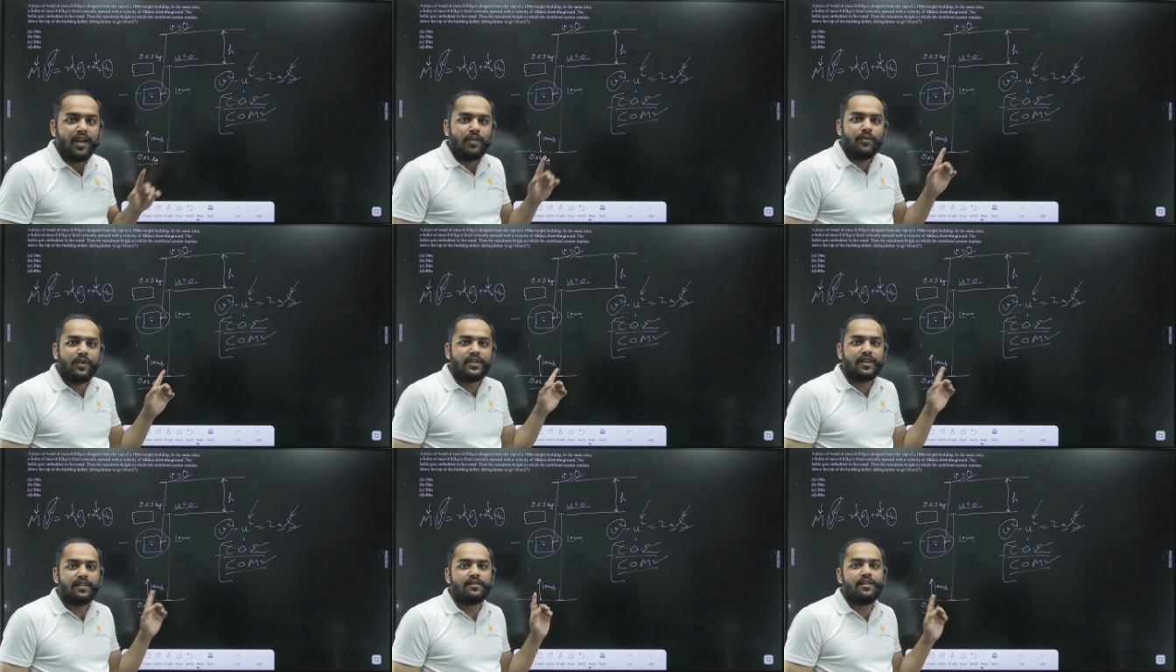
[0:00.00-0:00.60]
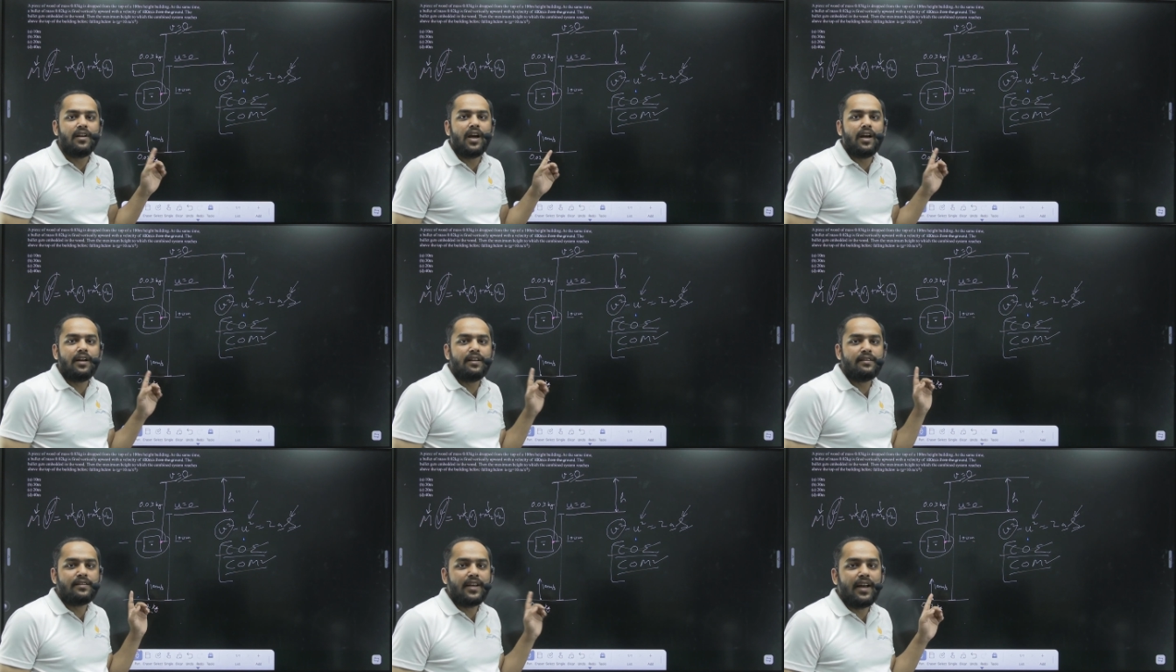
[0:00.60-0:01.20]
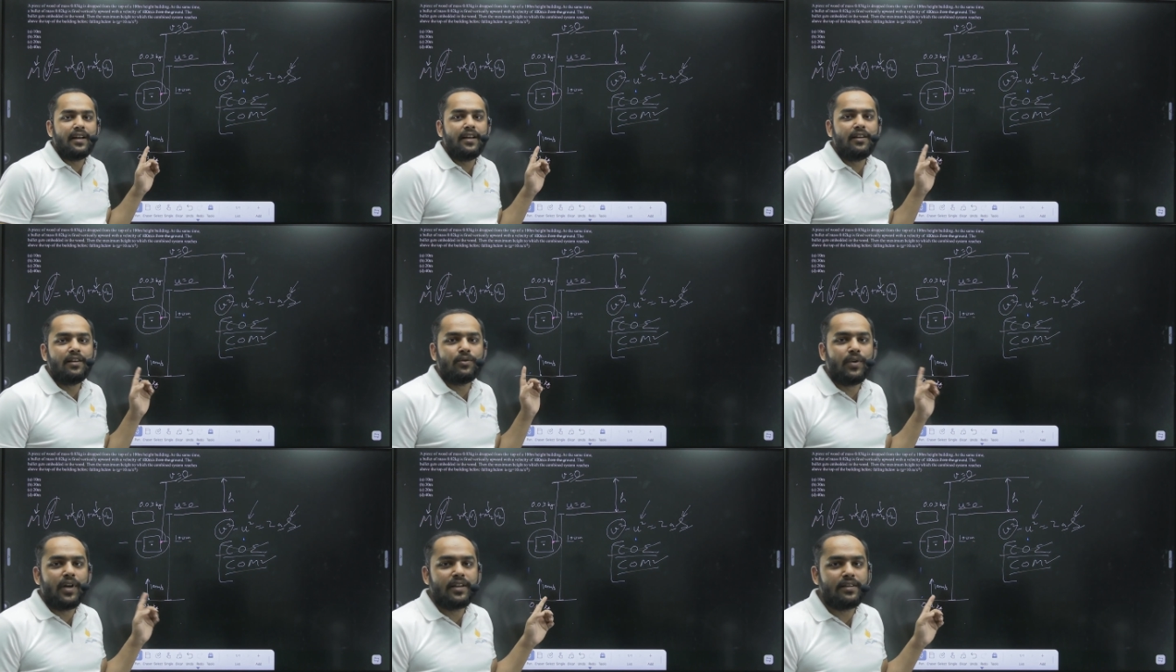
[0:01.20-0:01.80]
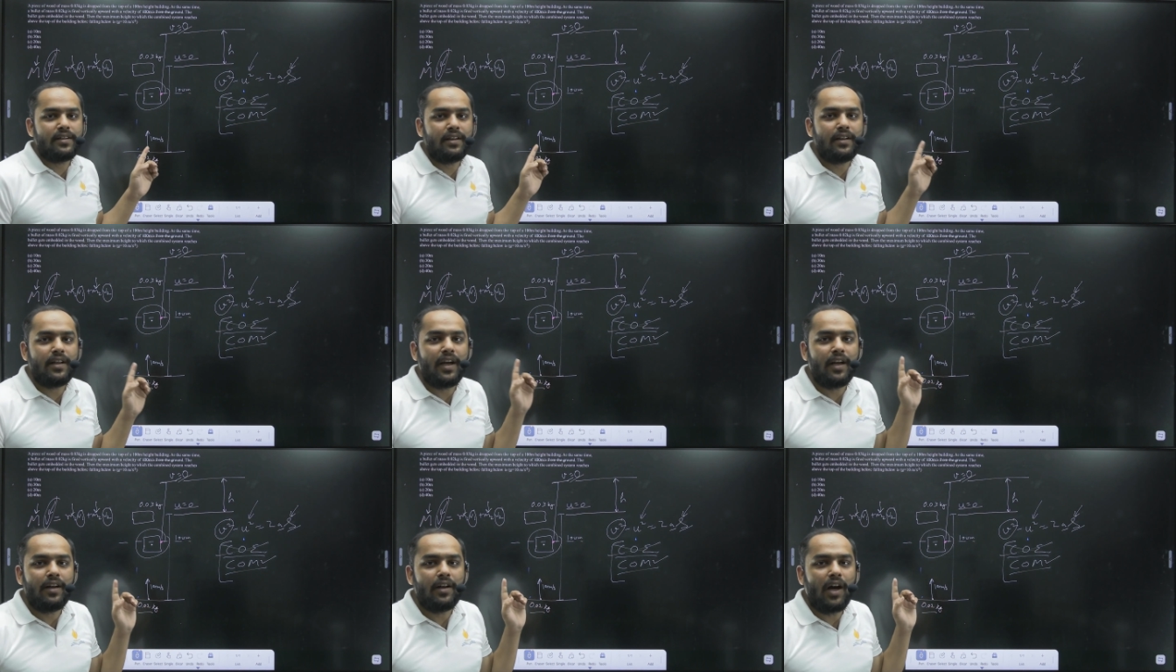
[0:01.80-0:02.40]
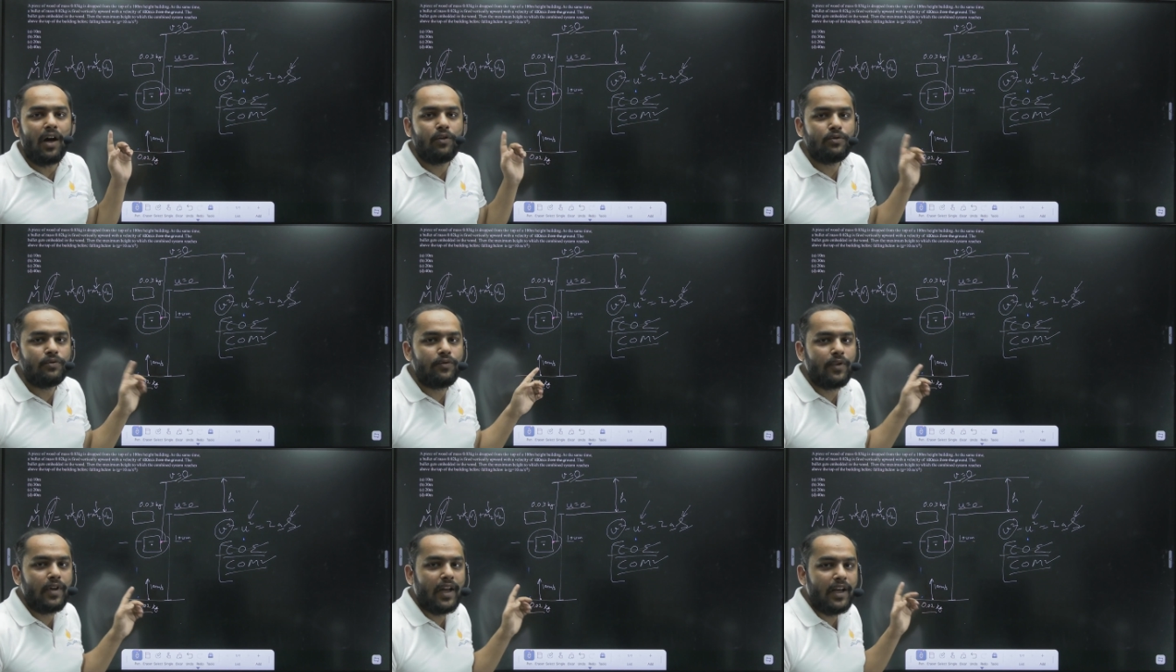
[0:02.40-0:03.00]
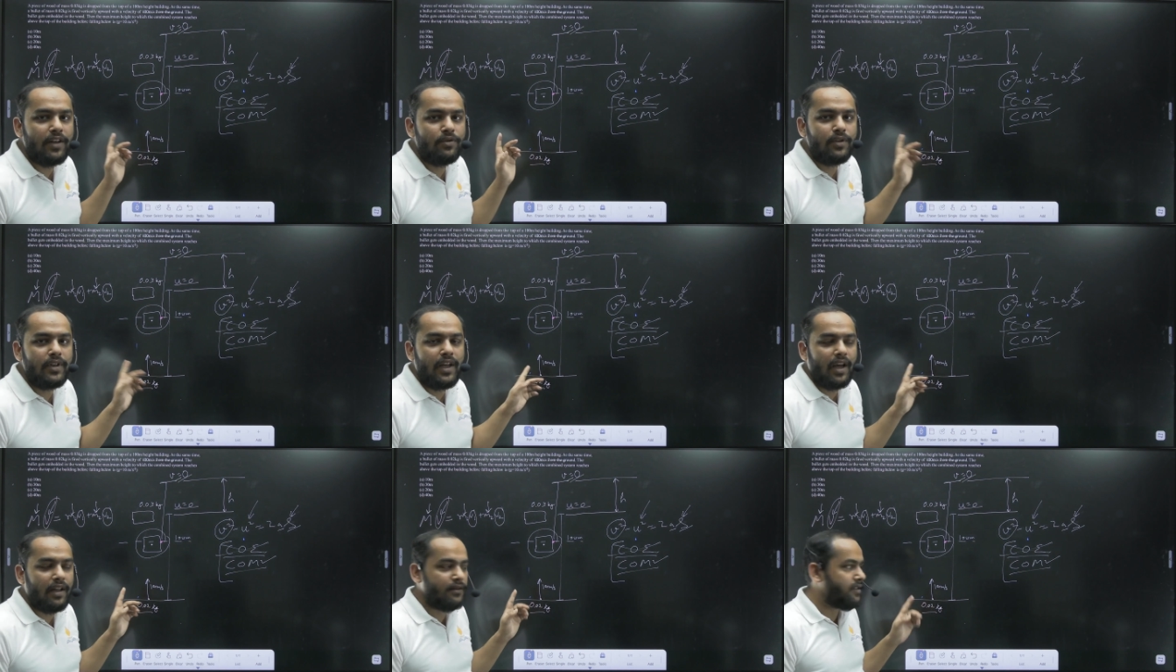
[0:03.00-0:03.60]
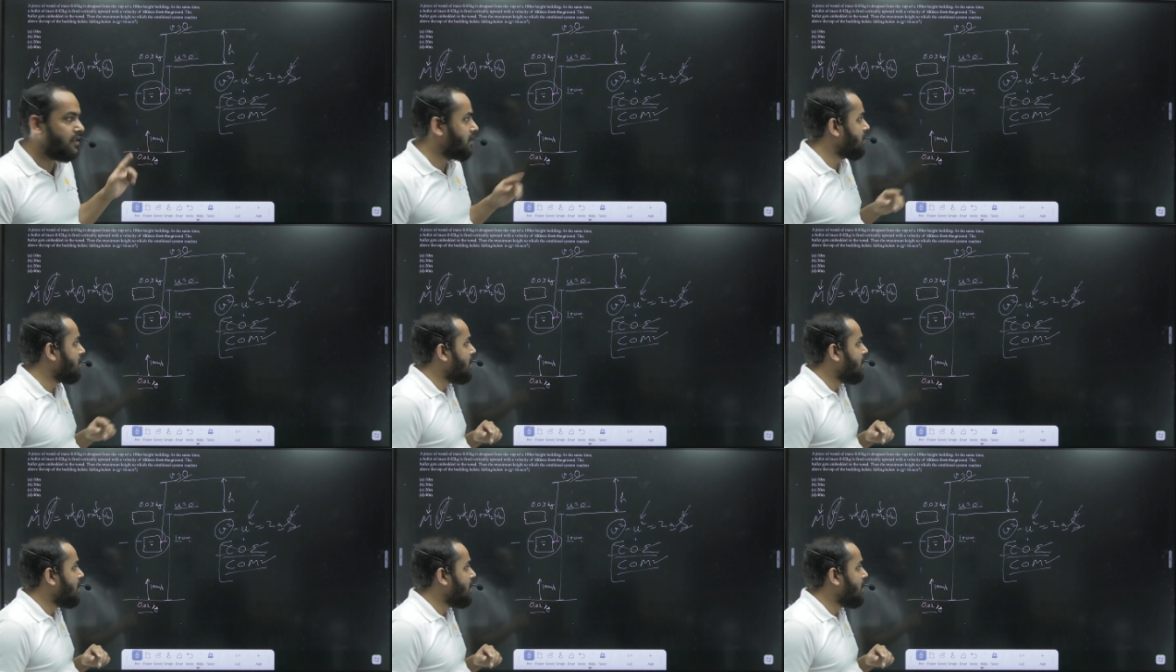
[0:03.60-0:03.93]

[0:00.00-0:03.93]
We're just understanding the question and how to get to the answer.